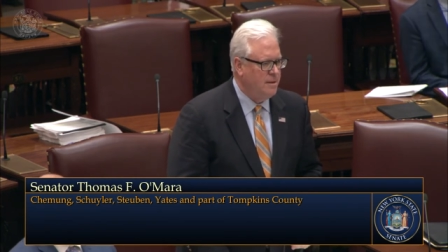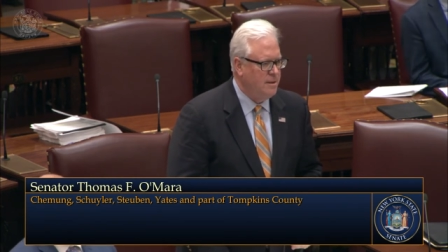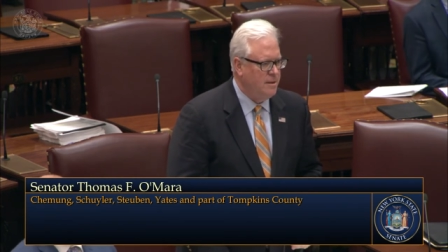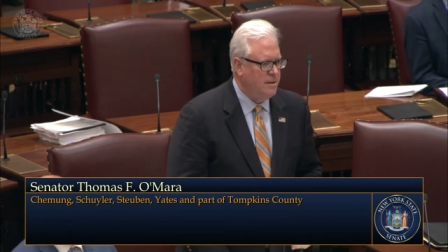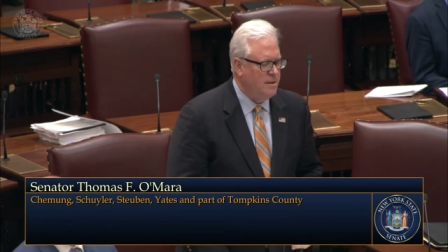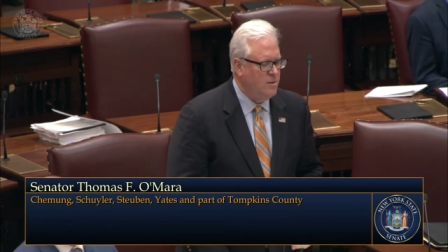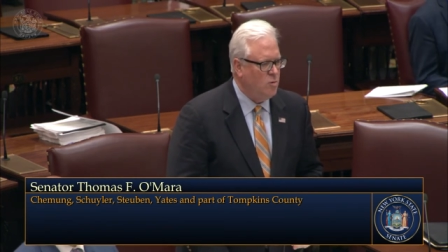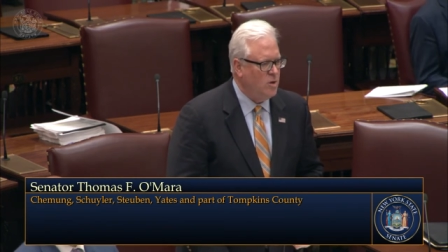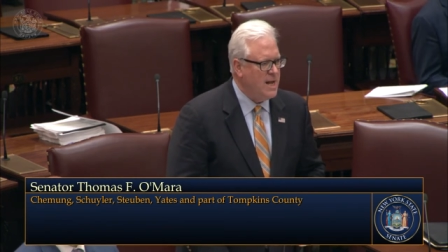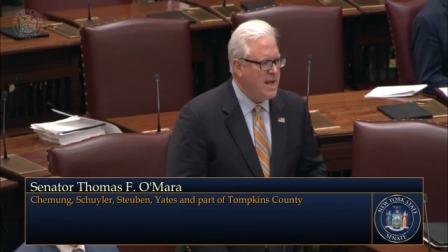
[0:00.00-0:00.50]

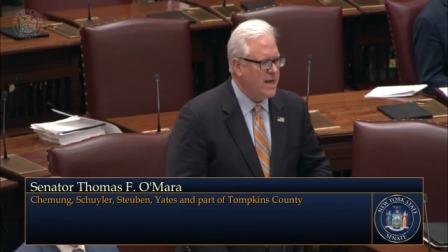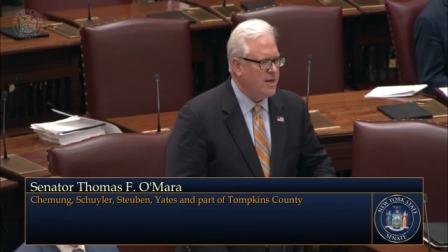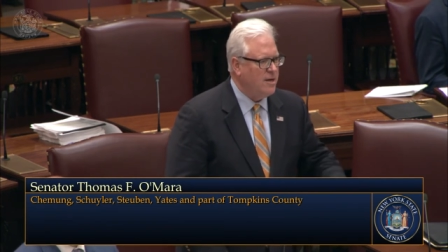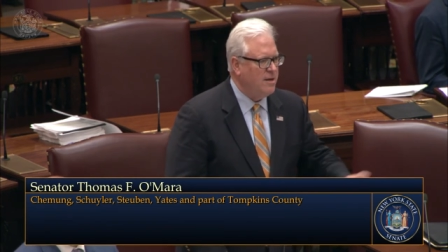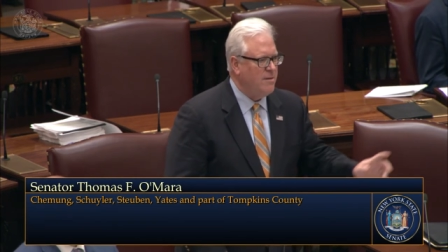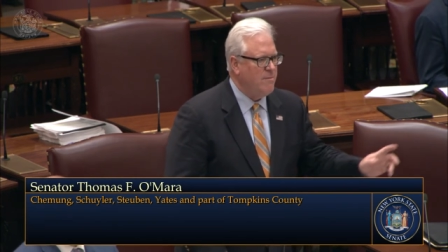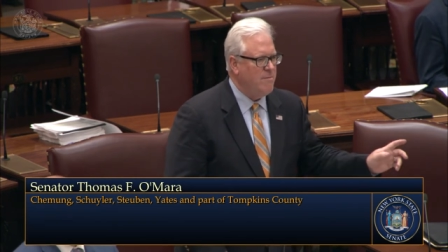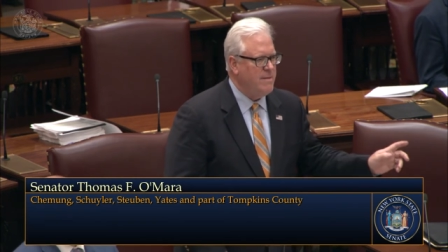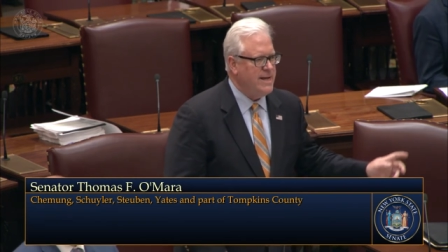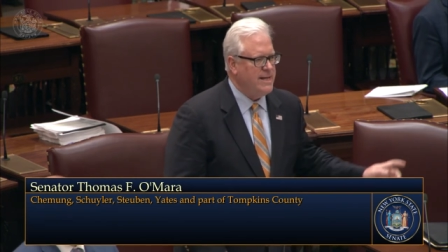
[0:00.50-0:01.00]
and we're not going
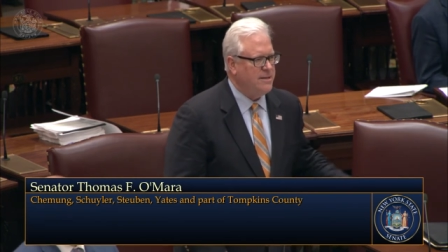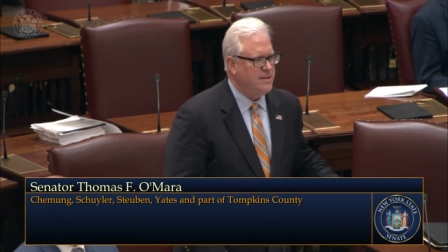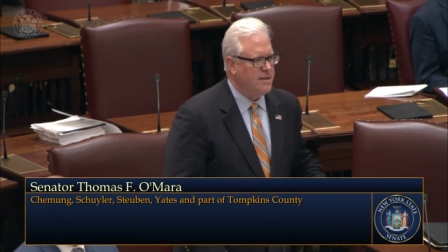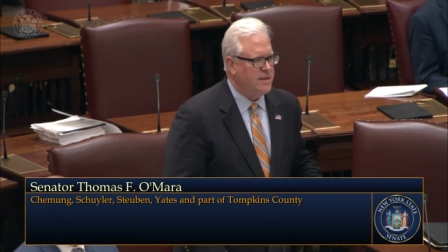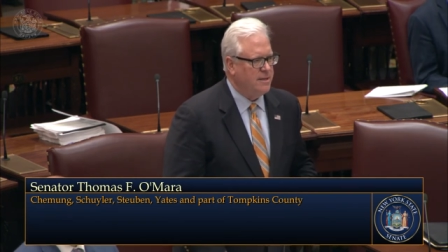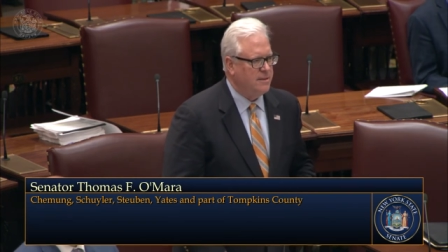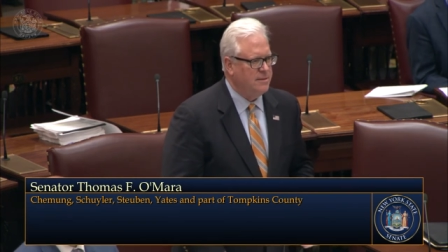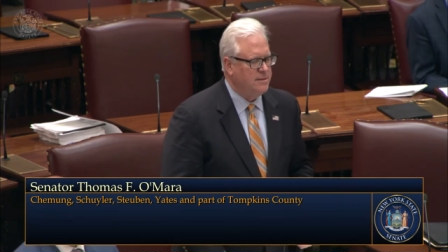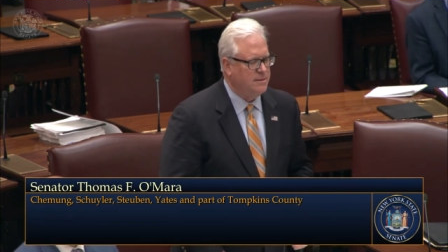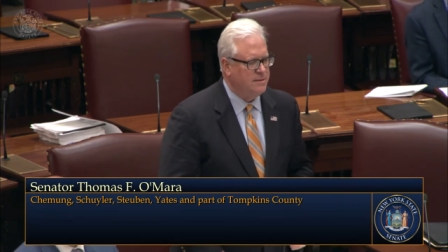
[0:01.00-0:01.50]
to meet
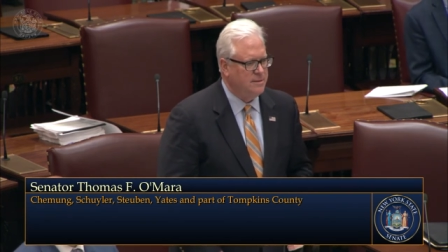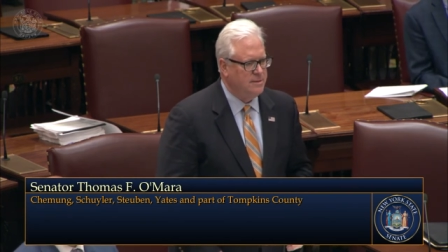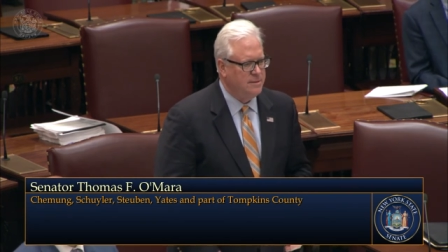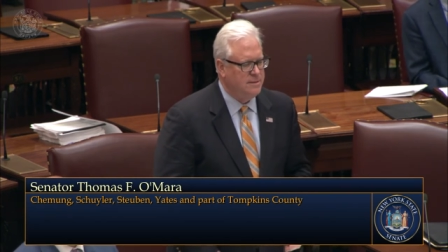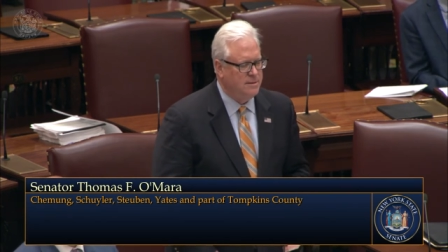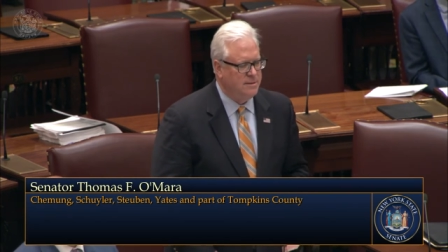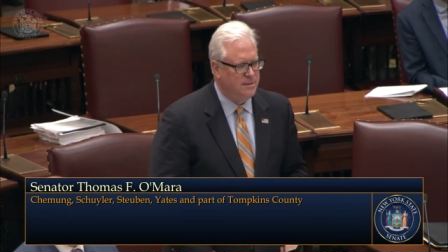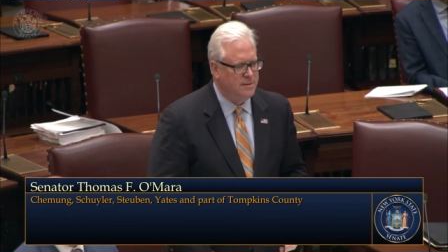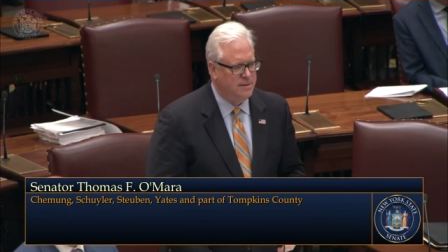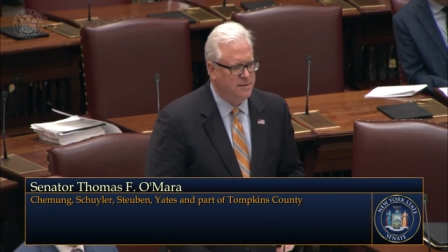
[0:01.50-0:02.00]
the,
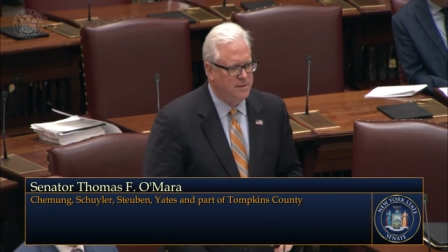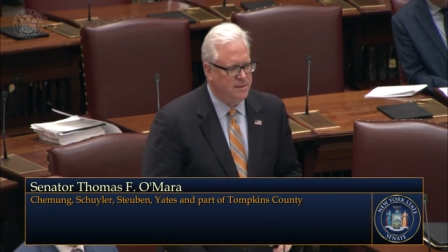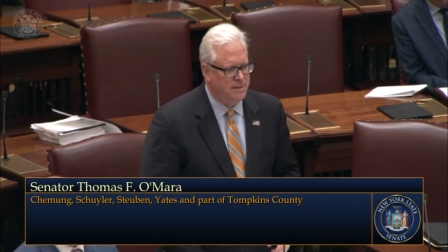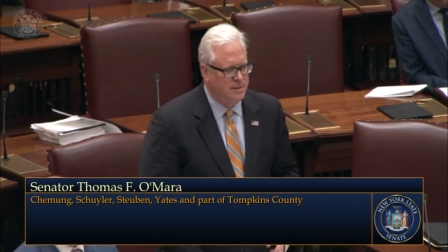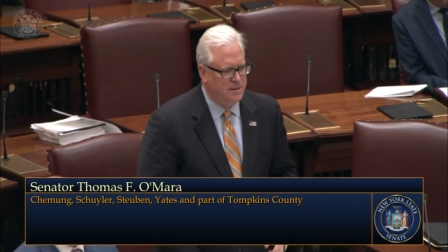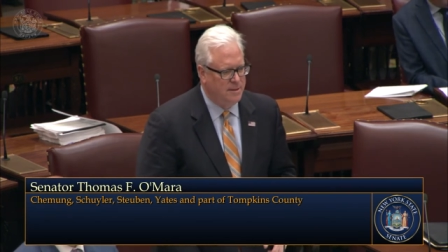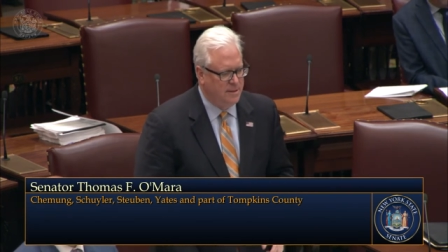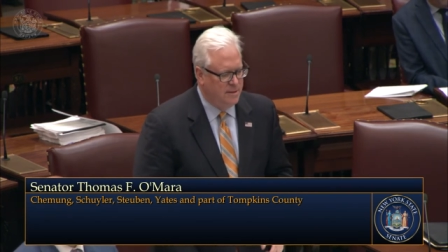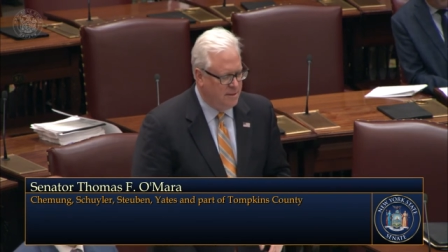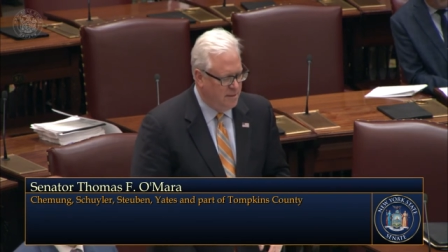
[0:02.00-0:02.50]

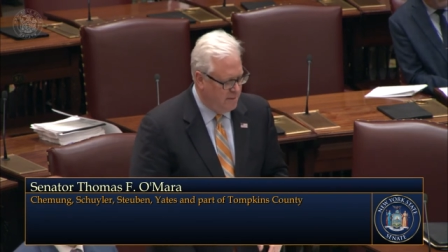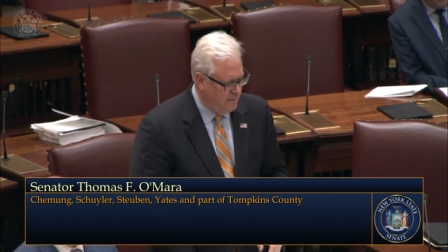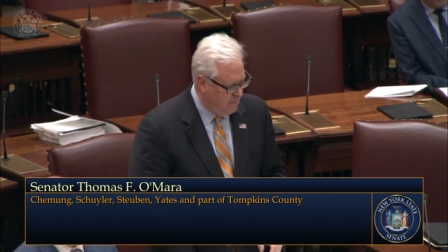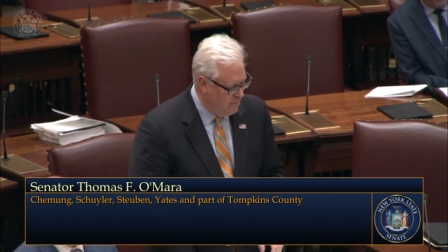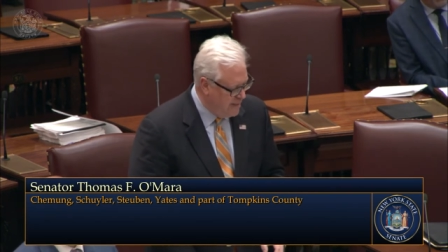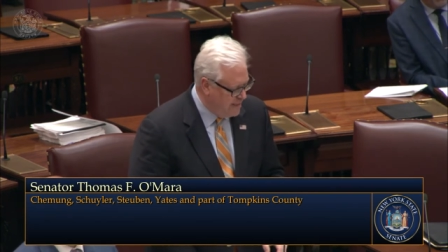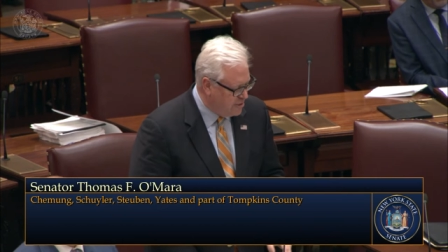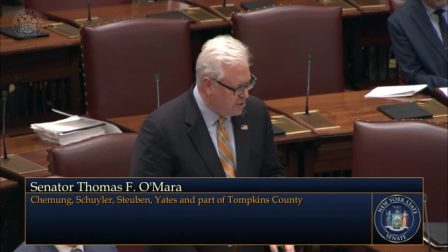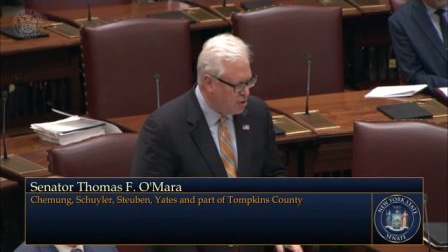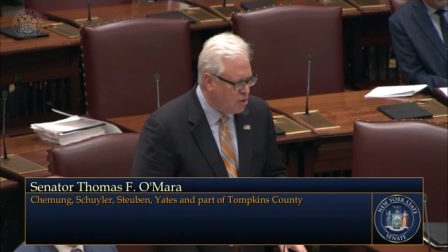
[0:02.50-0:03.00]

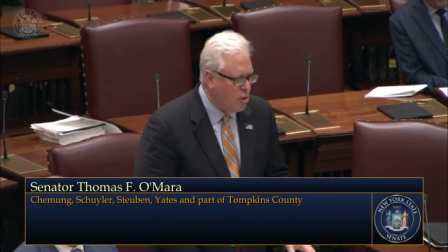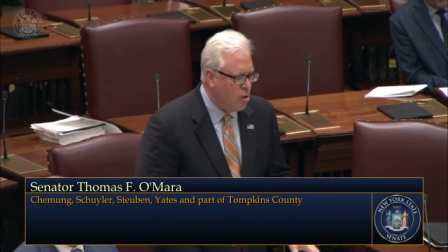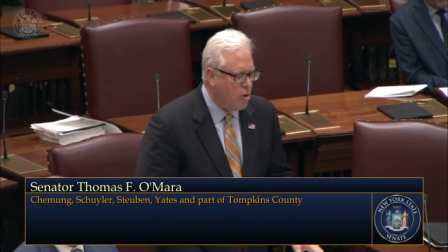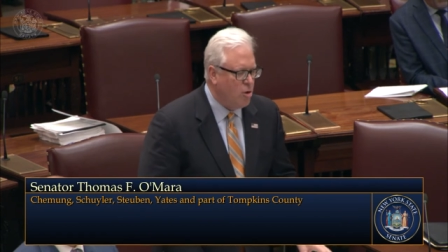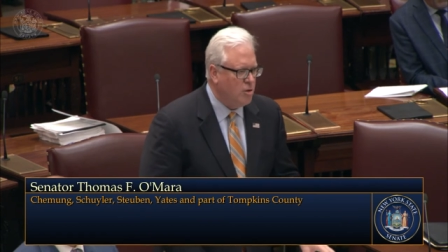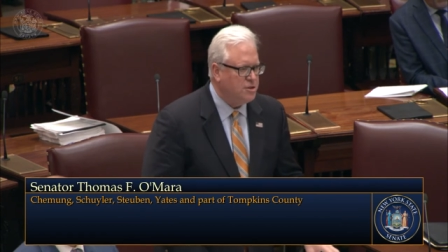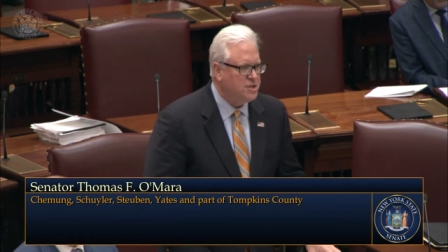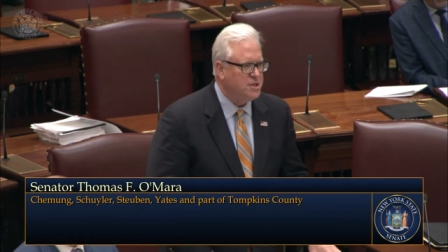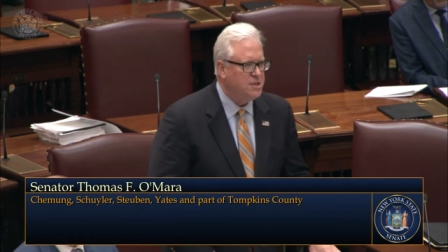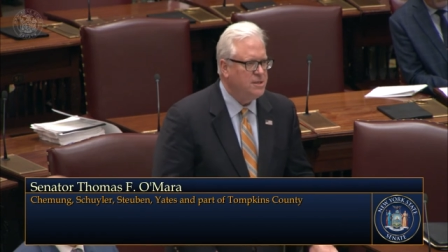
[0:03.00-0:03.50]
meet the
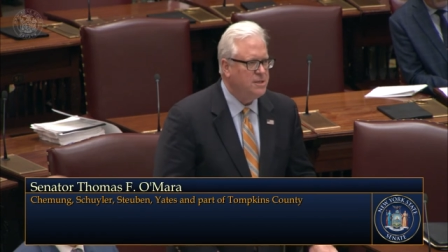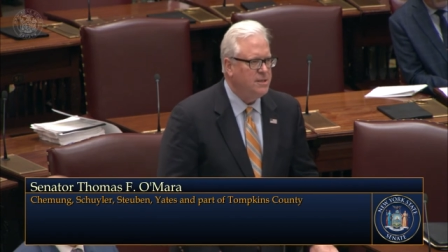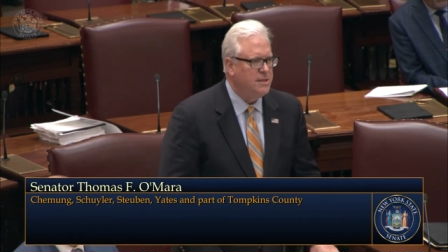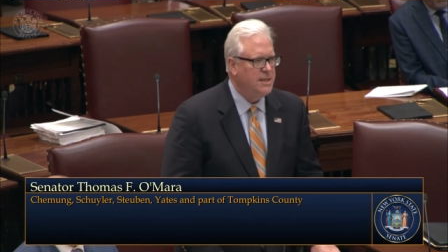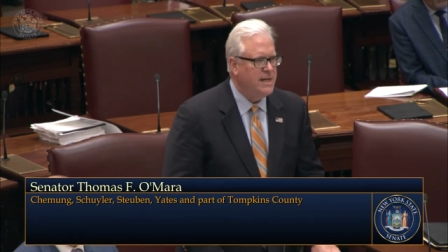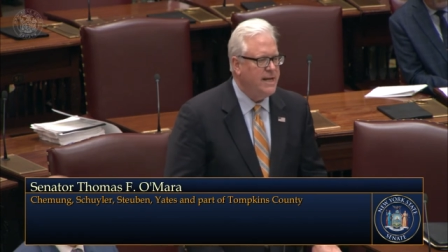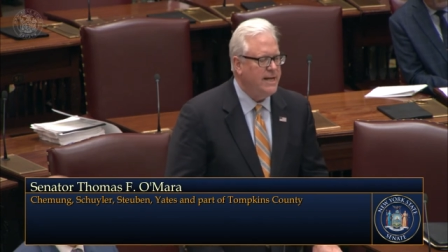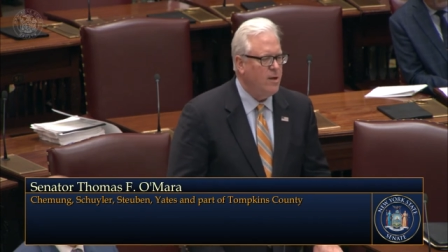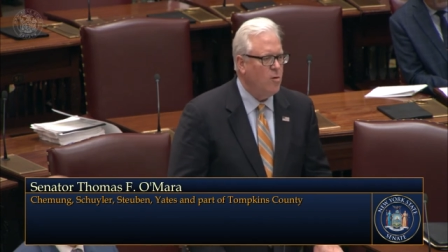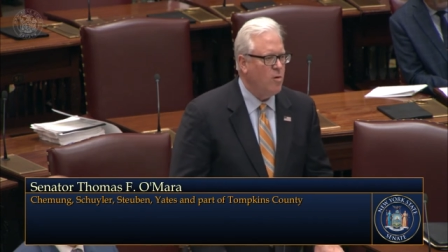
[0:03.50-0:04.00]
goals
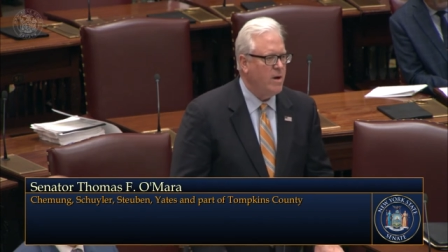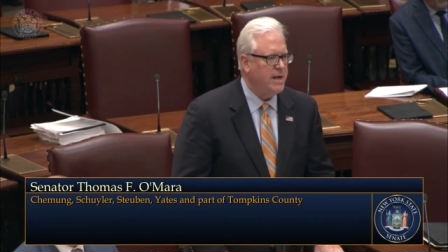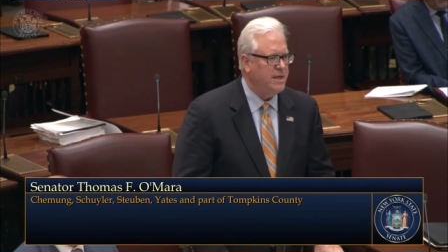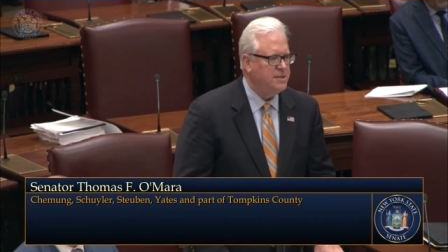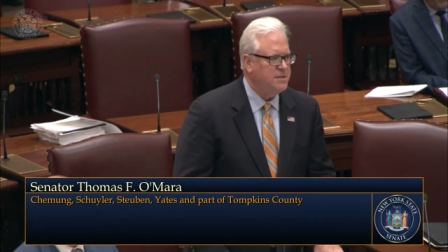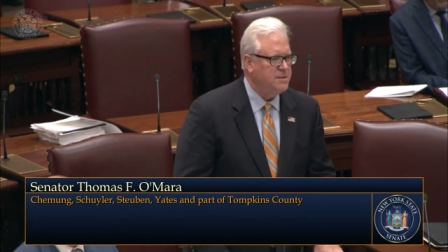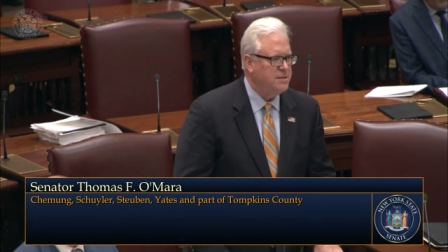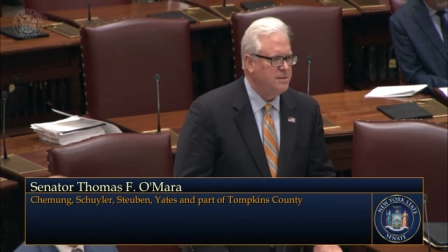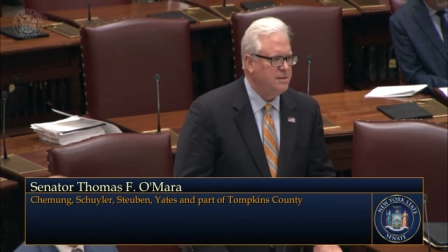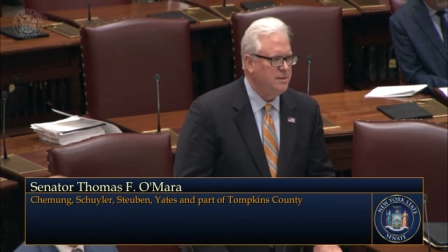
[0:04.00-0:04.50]

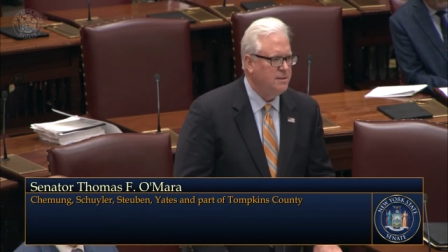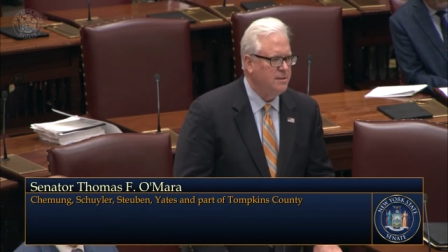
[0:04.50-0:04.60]
anyways.